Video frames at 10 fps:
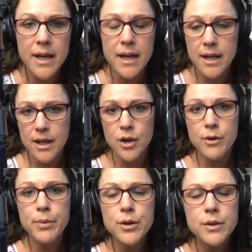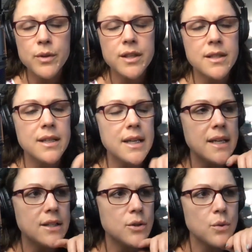a person with an
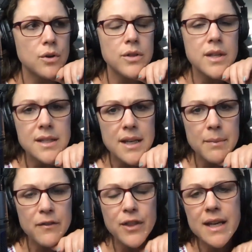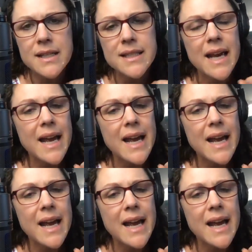eating disorder, and these type of things.